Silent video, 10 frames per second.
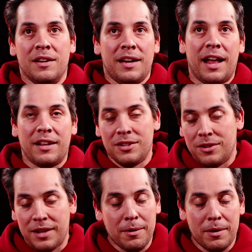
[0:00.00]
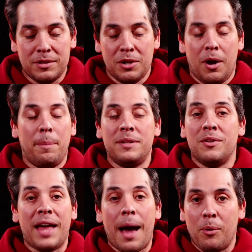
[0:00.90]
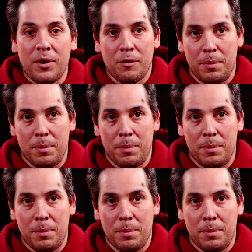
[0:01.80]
up until that point,